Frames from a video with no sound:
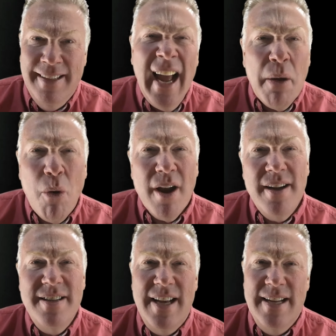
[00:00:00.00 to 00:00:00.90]
Yeah, I
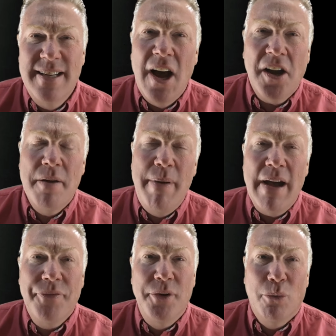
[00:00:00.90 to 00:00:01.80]
wanted to talk
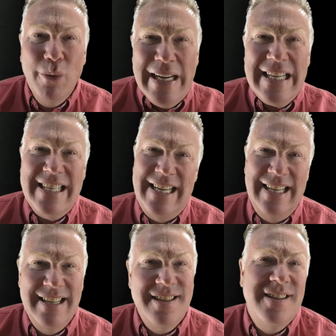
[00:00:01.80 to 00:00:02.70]
about the
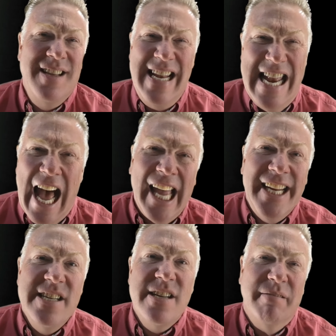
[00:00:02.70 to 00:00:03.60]
reasons, the
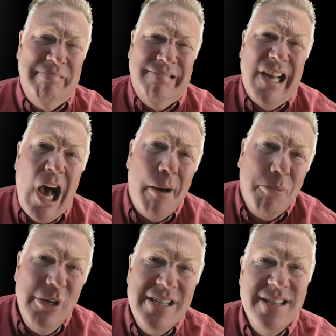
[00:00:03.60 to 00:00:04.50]
nine
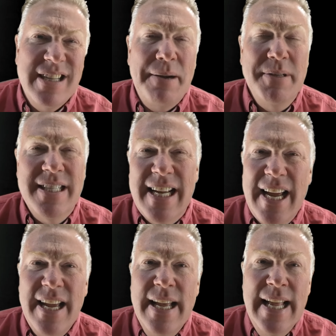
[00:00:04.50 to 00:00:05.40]
top reasons, I would
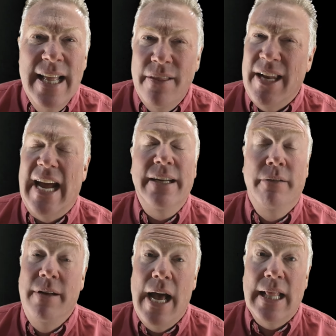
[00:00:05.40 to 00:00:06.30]
say, that I do
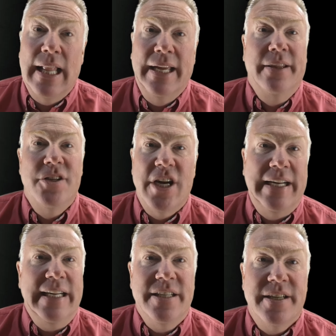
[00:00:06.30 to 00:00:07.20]
not like the
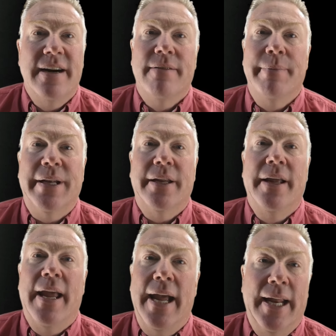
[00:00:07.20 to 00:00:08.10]
Chinese government.
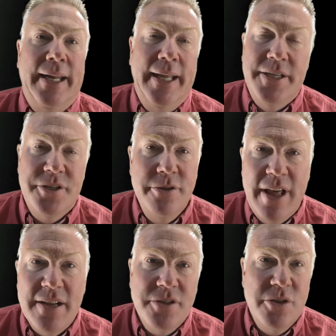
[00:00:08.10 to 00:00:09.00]
And it is two
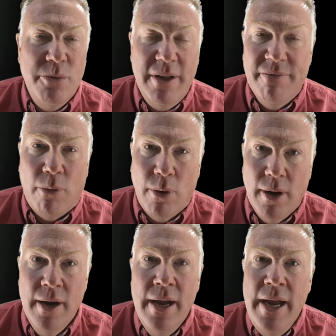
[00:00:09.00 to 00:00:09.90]
thousand
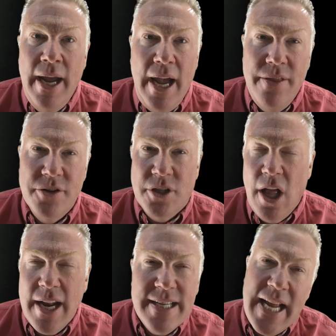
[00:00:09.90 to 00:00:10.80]
twenty-four, and there's a
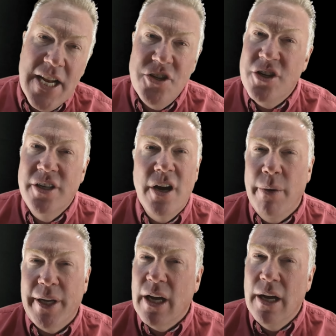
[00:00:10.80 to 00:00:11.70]
lot of tension
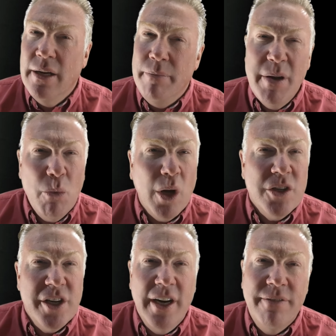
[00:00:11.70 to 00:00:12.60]
going on. Been
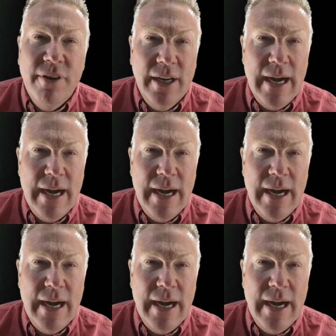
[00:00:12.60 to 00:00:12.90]
watching it for a